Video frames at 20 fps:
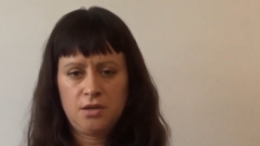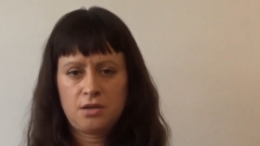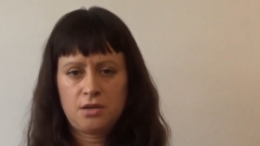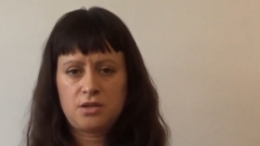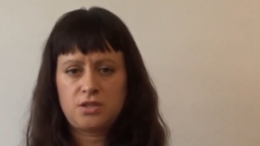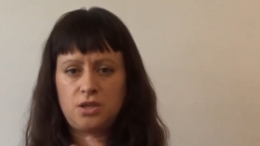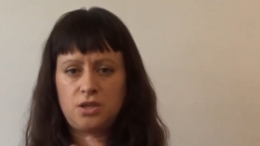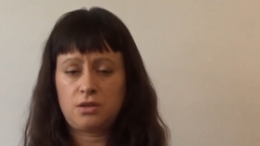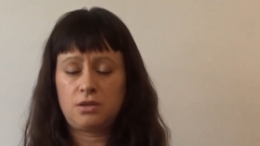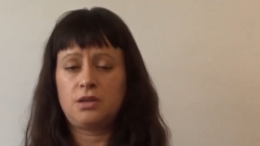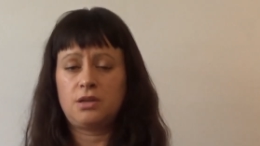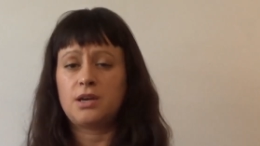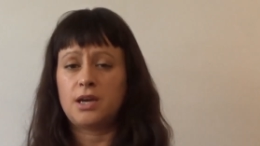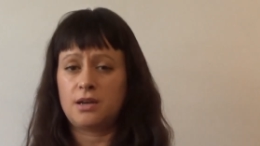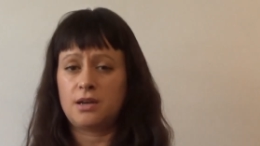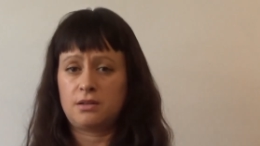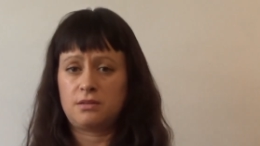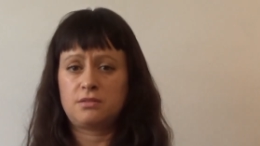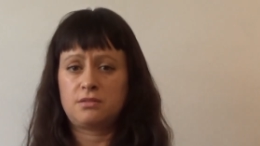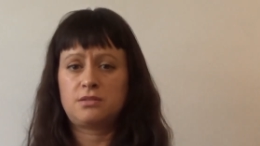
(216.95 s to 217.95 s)
because you can
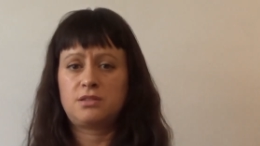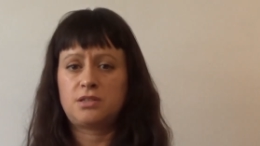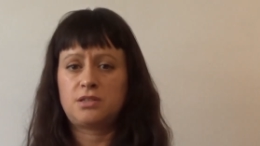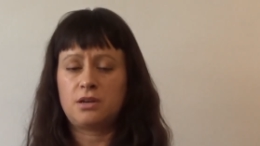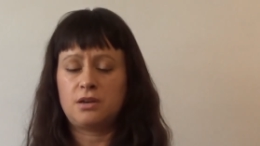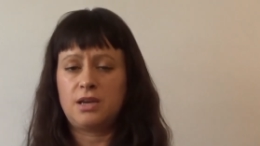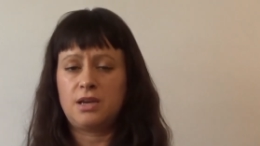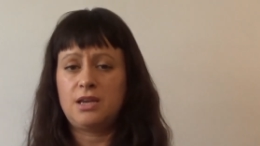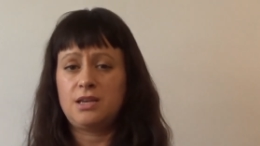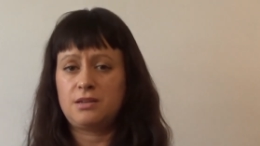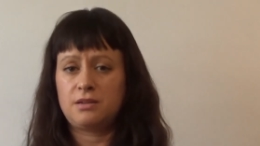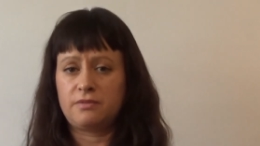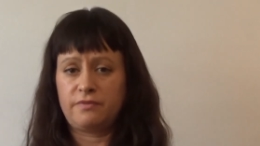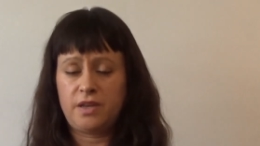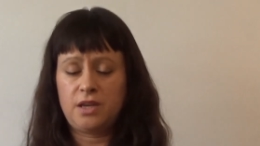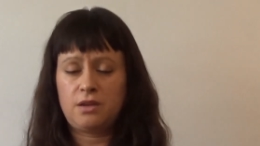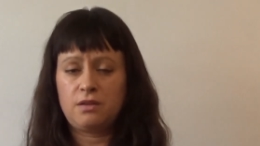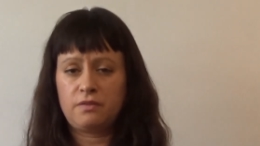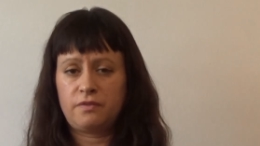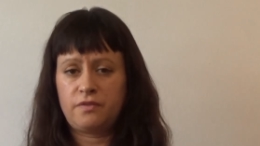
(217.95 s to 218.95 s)
get so, eat
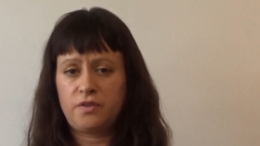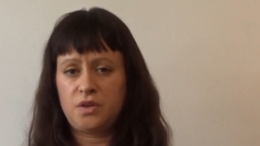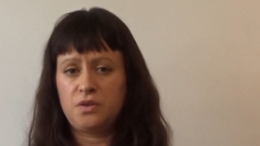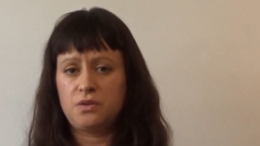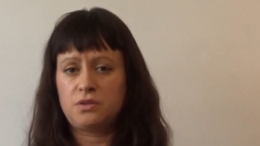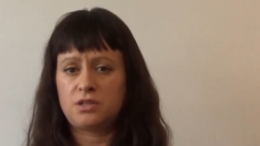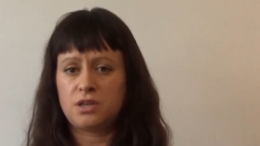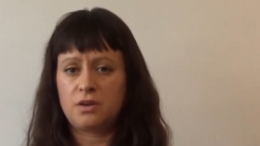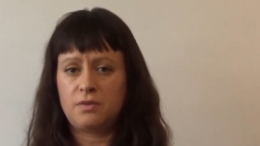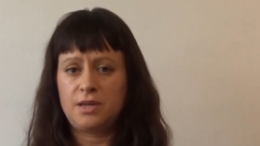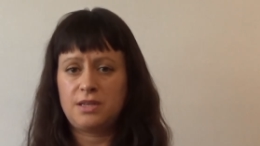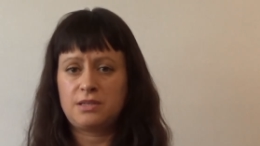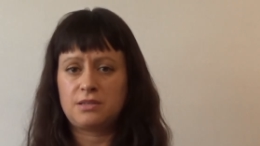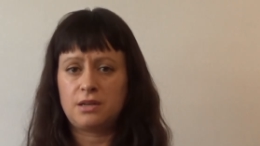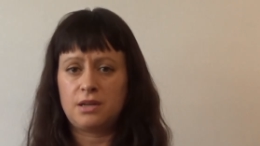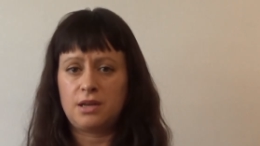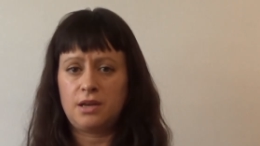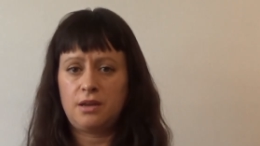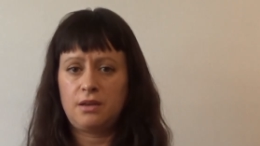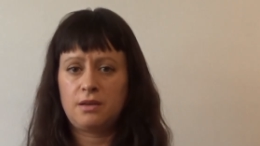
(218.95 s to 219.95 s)
vegan food so
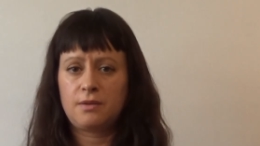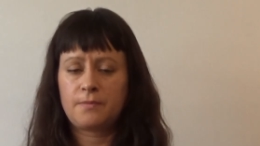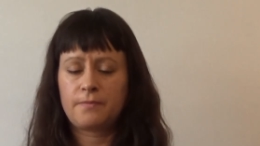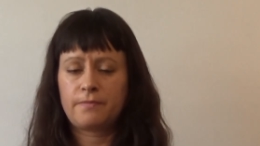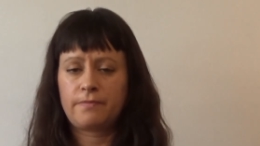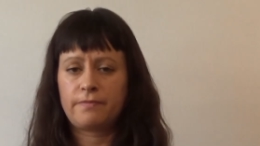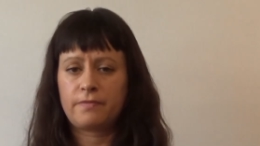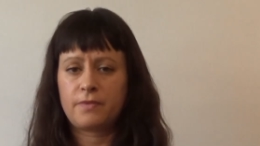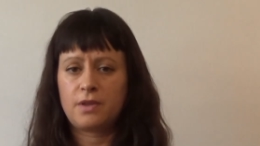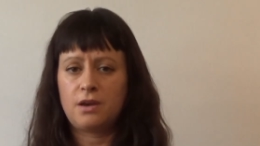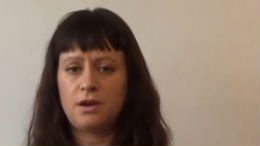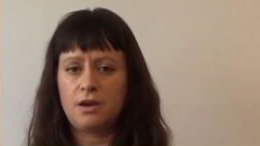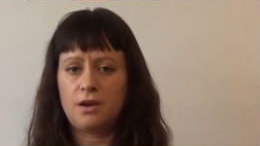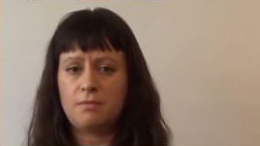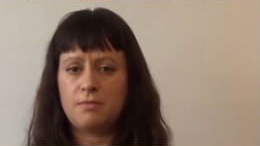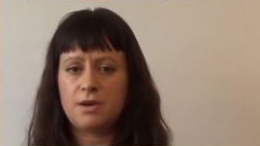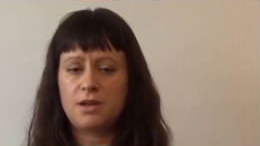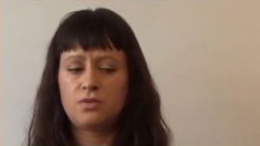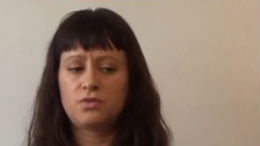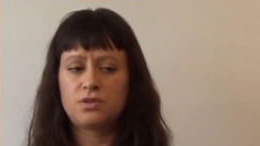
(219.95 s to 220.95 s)
easily. Um,
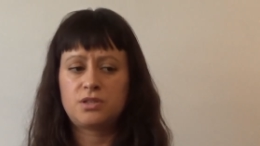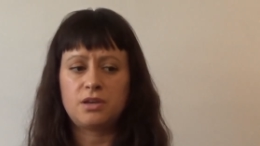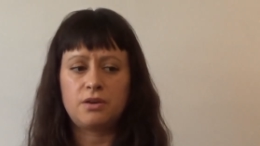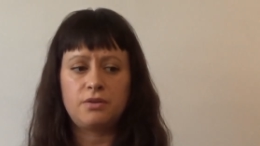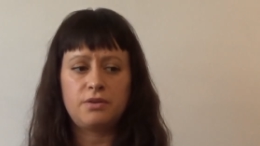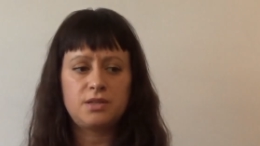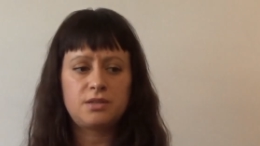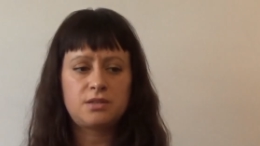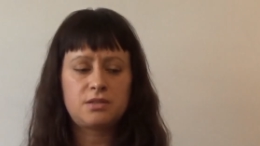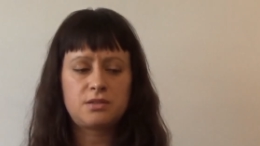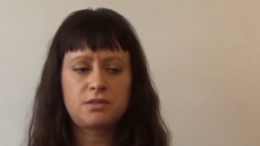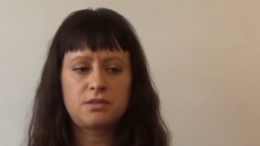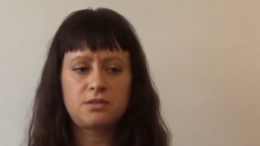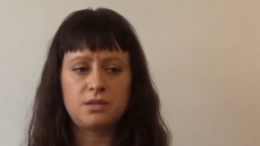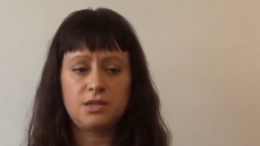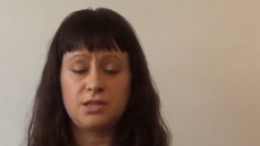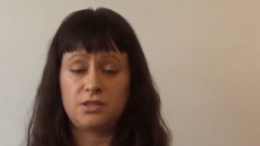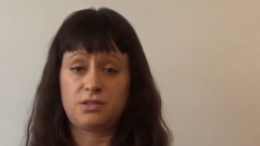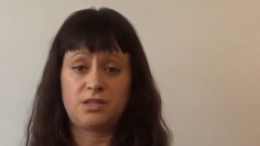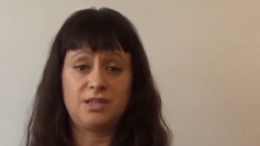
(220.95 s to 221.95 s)
and also it's,
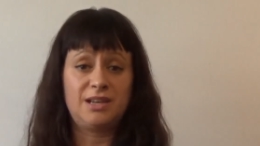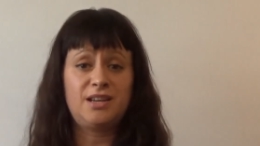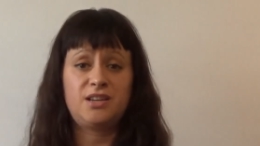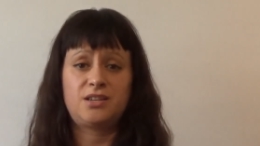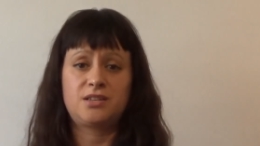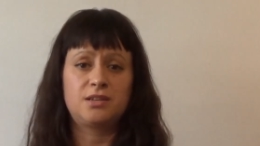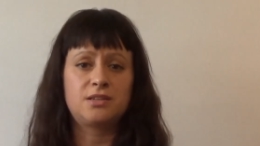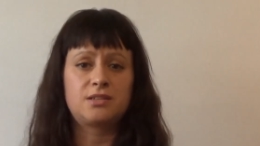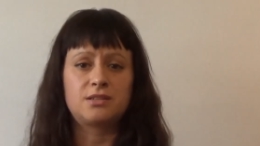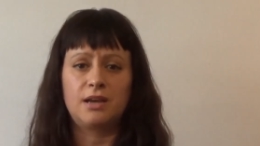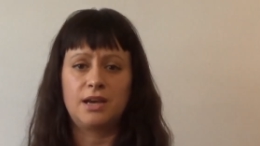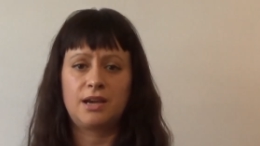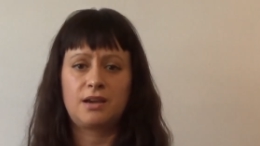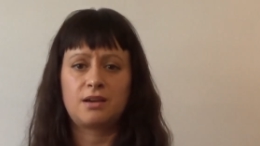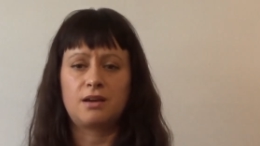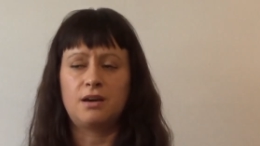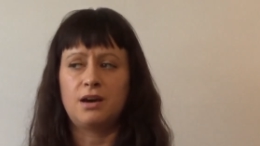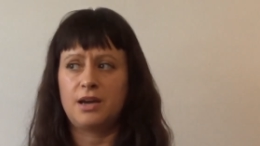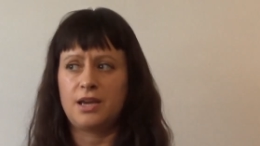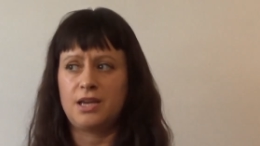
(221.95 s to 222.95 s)
it's delicious,
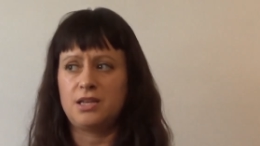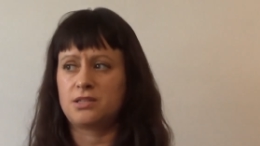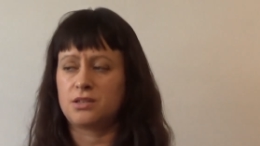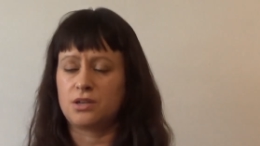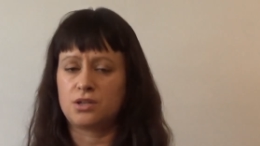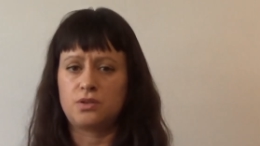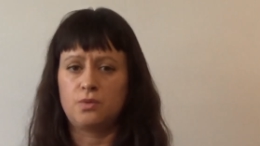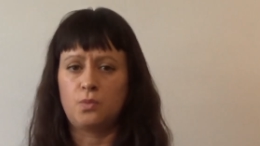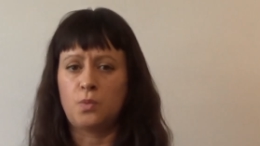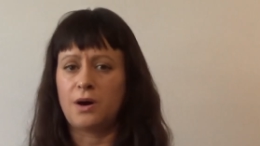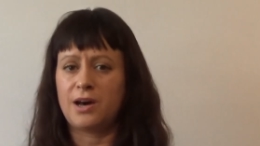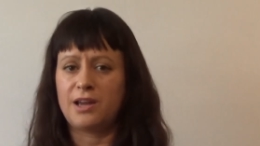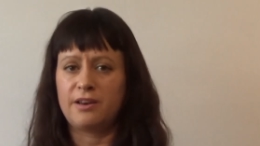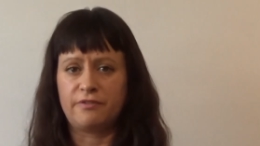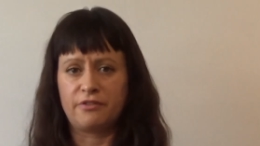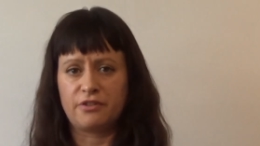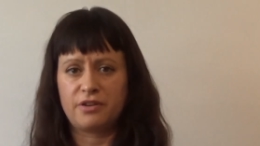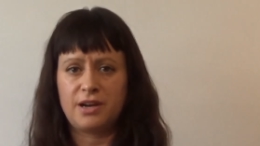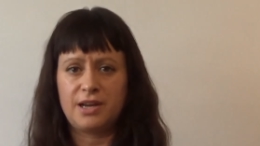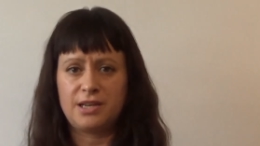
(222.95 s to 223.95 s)
like I eat such a wide
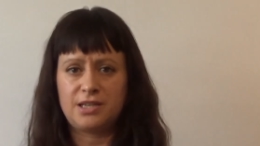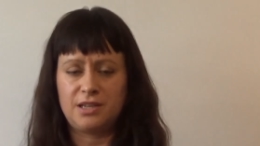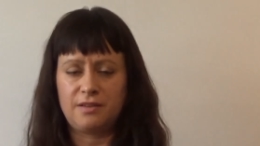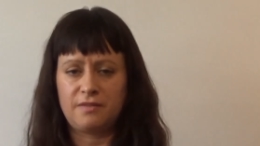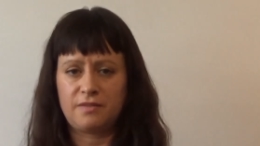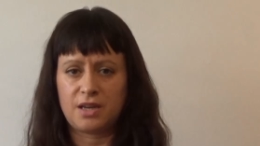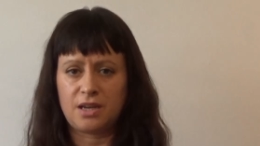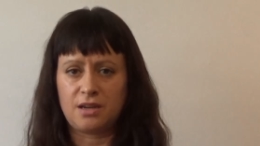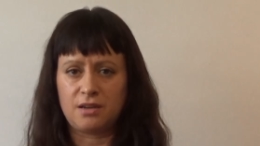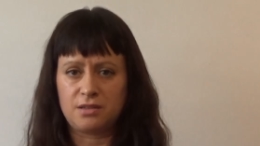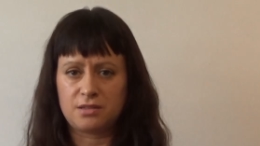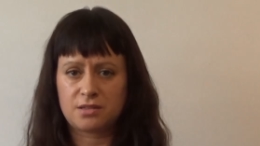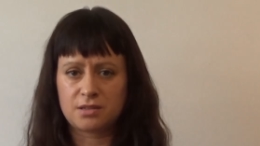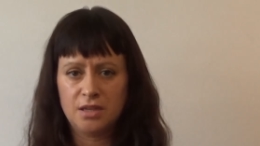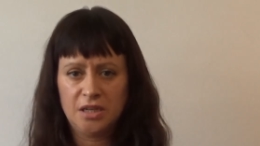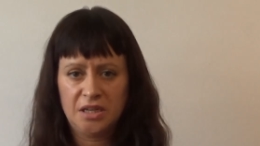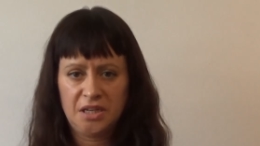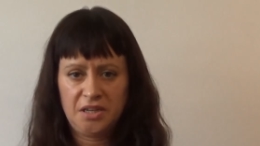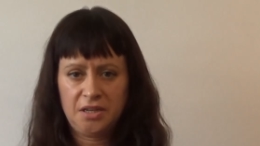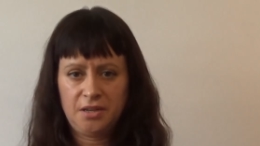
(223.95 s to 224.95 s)
variety of things
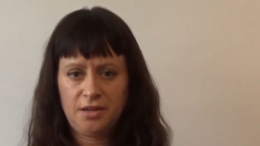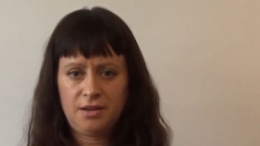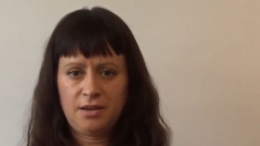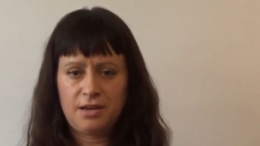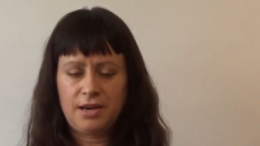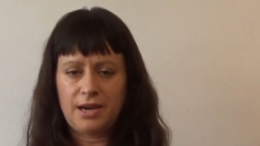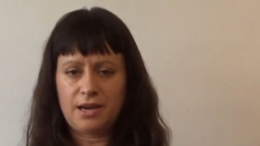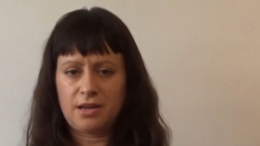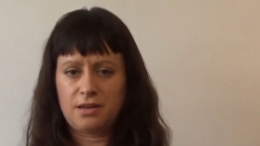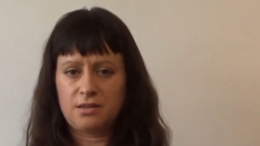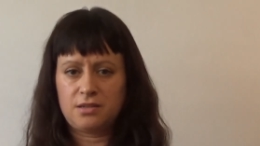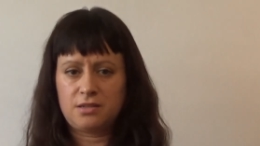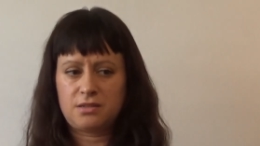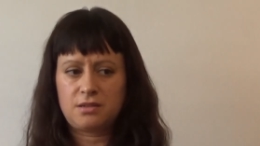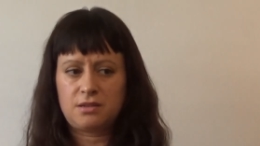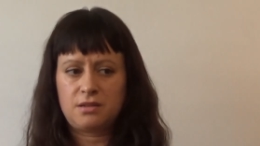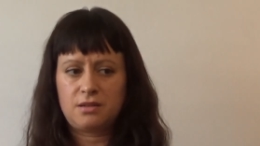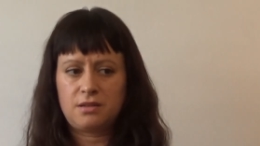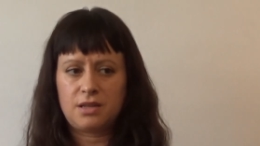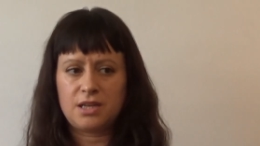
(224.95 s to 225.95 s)
and
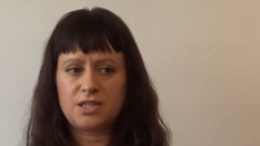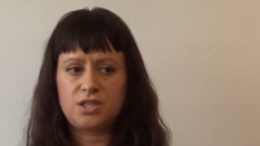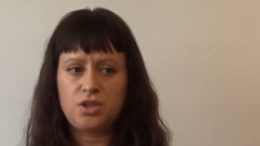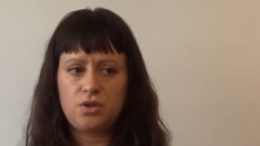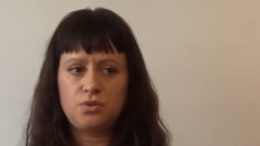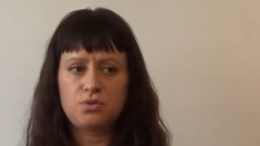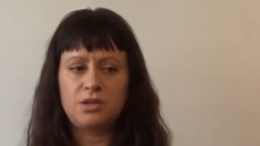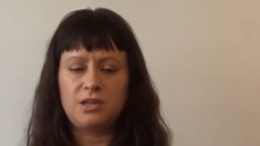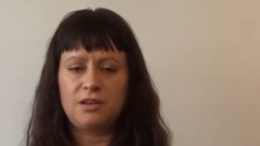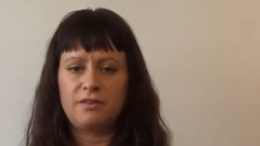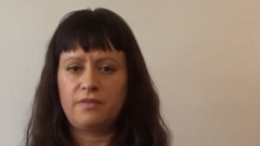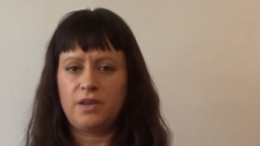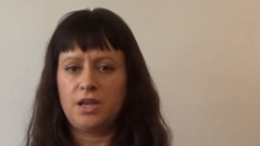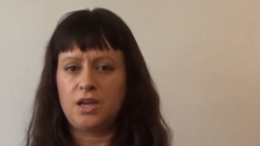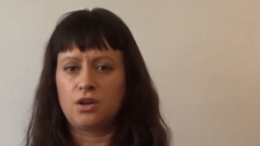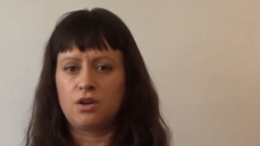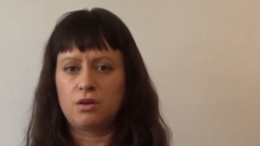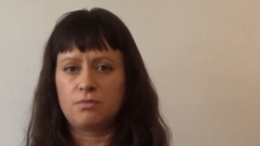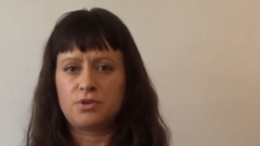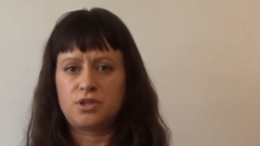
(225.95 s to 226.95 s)
there's usually a
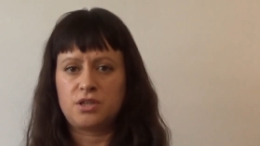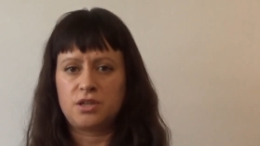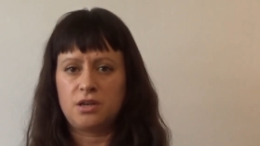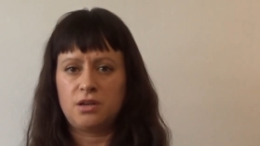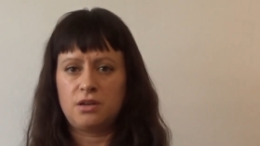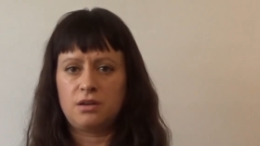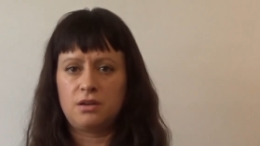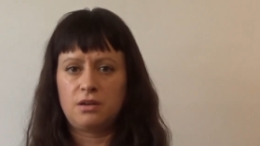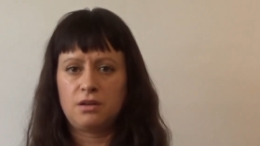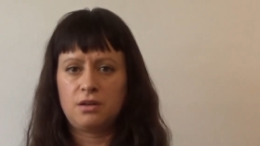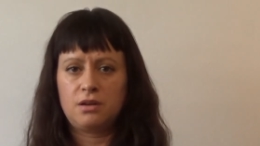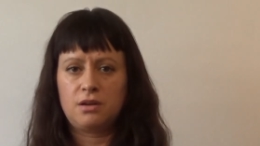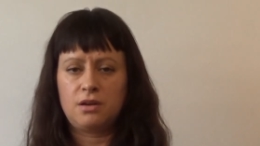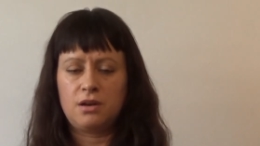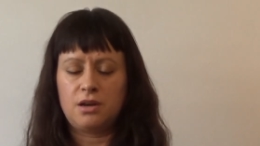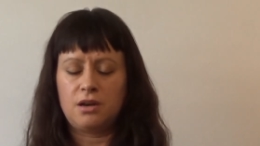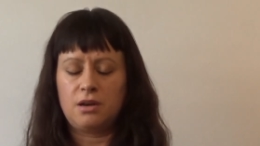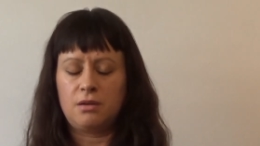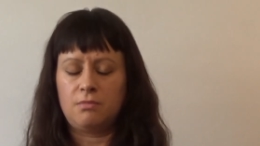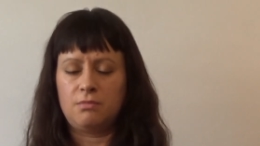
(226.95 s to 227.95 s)
vegan option.
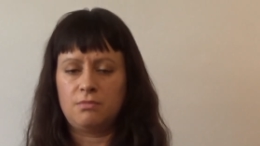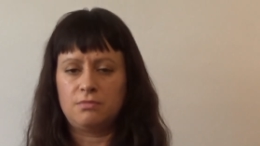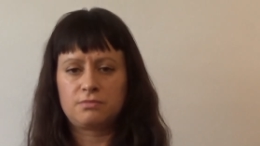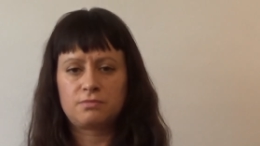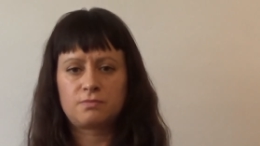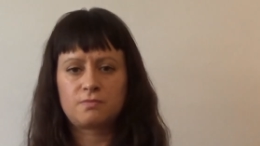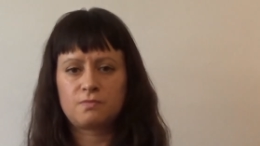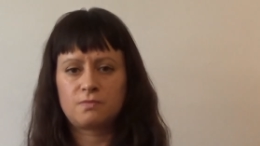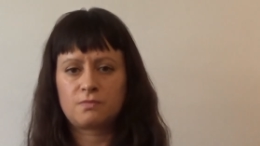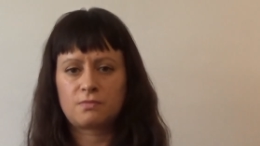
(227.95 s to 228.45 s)
Um,